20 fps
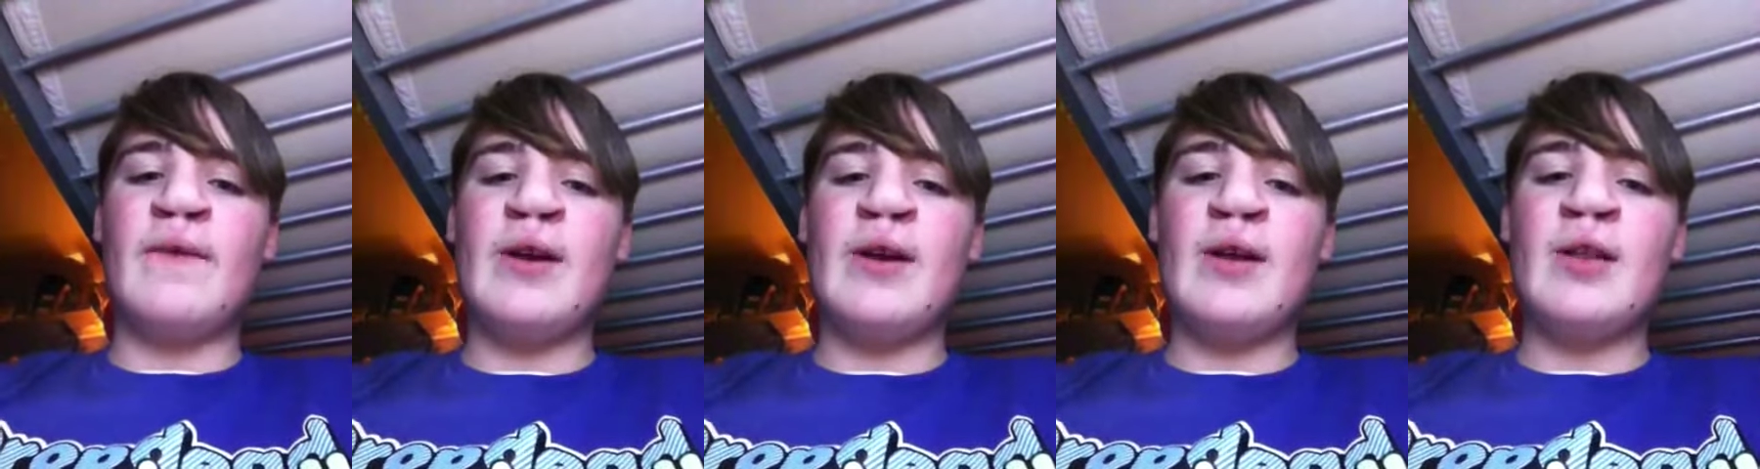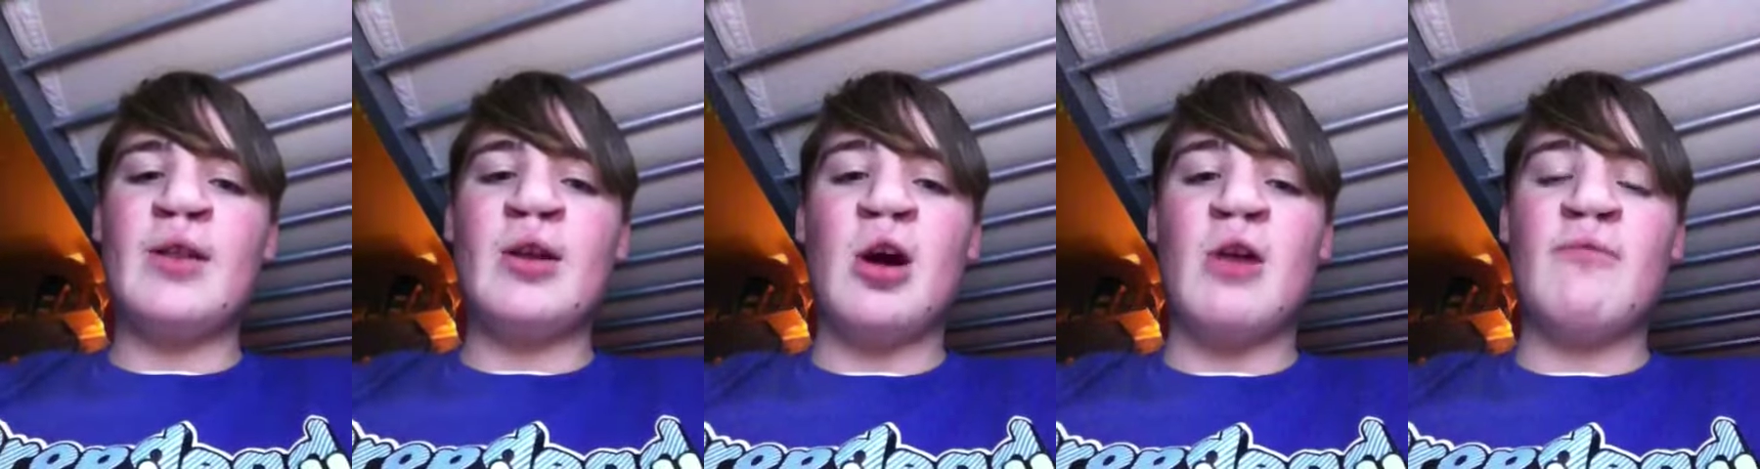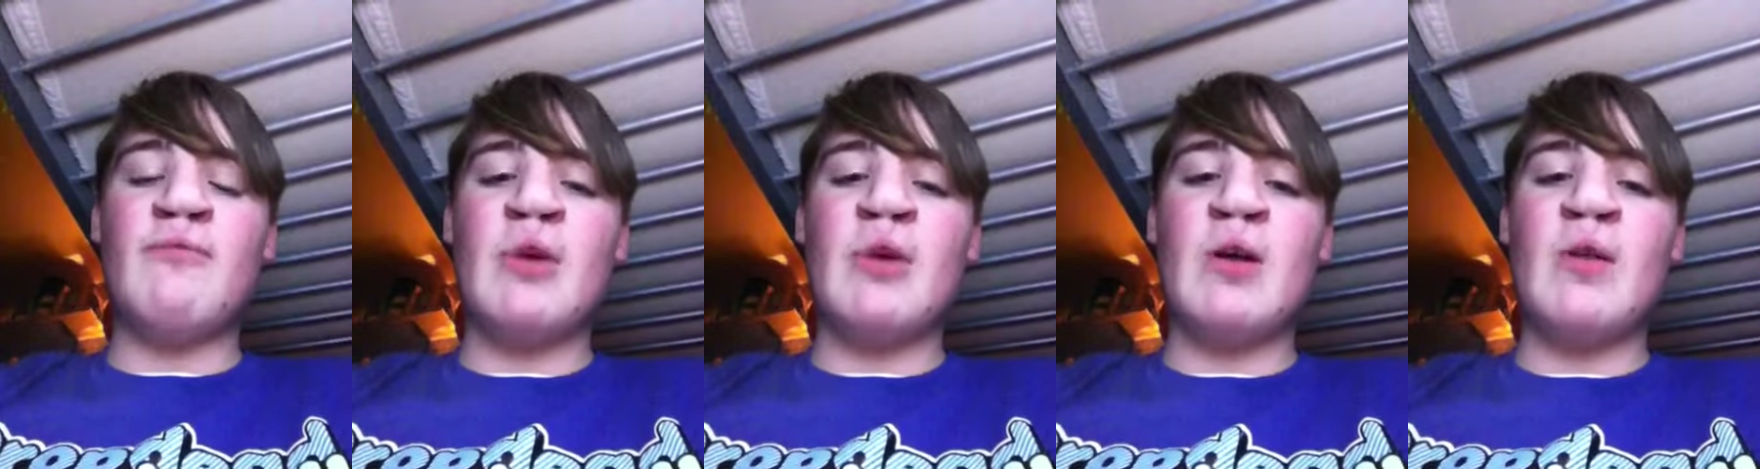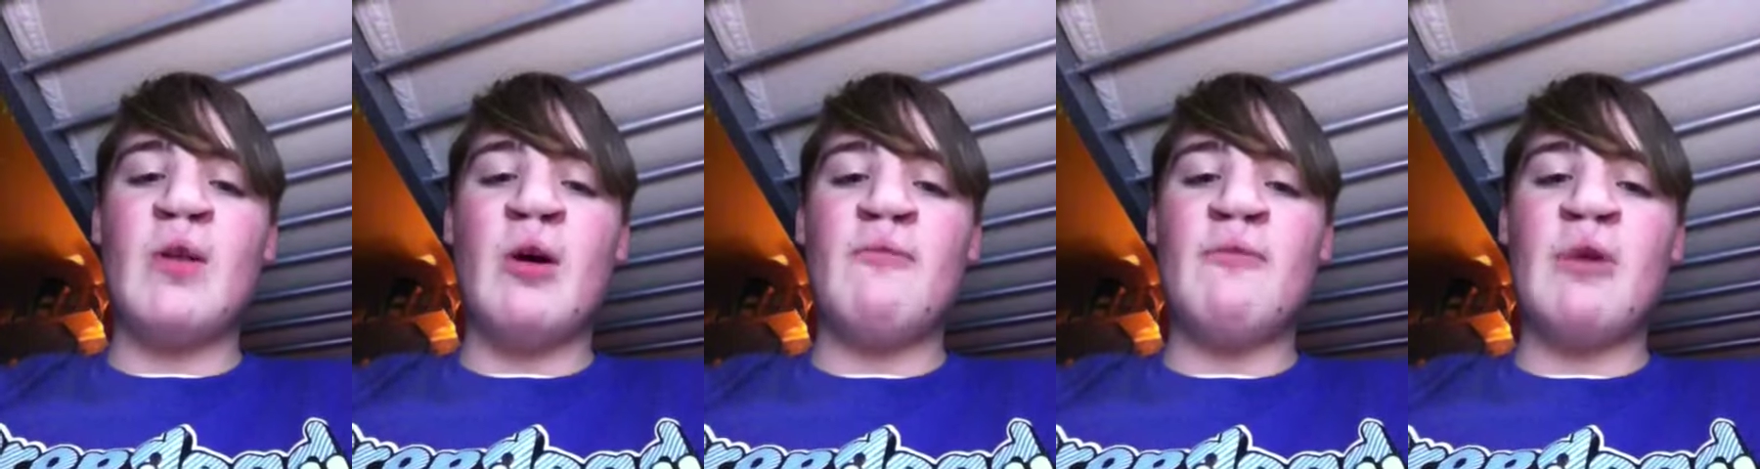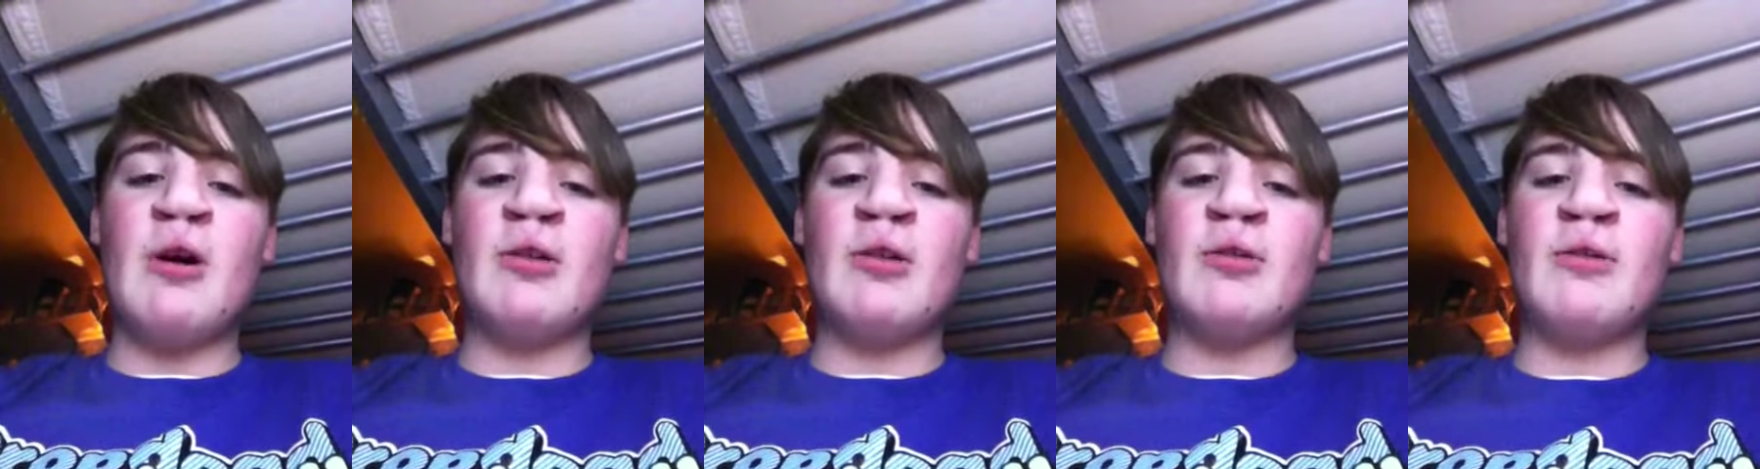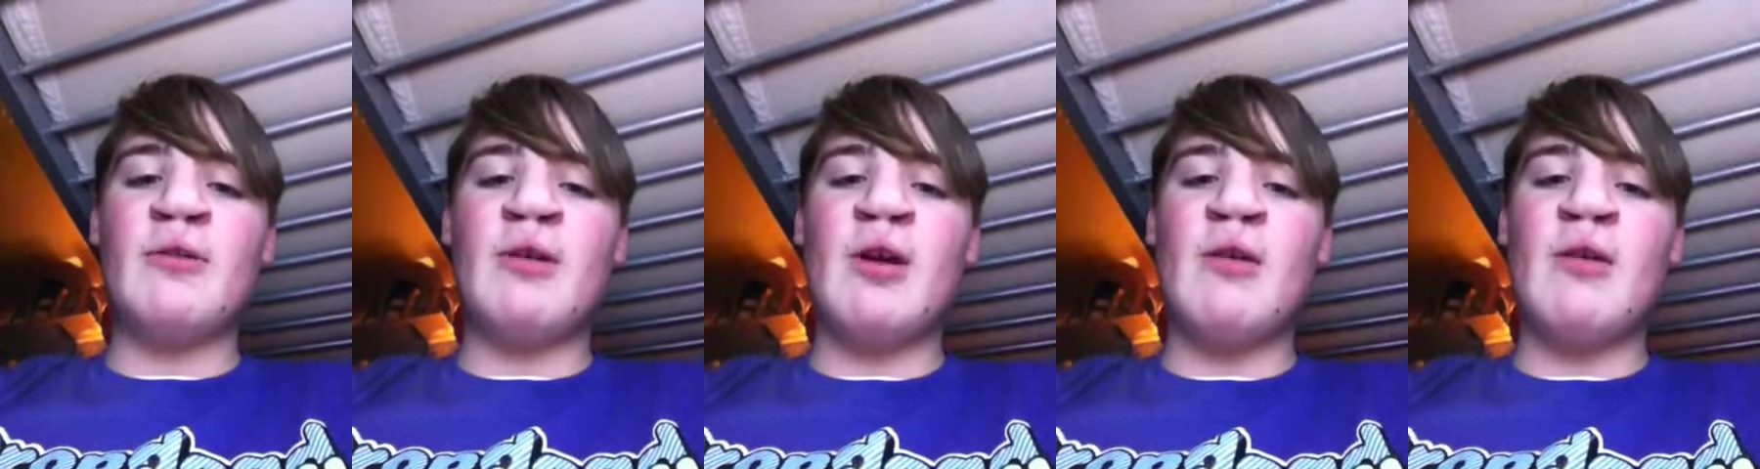FaceTime me and I may actually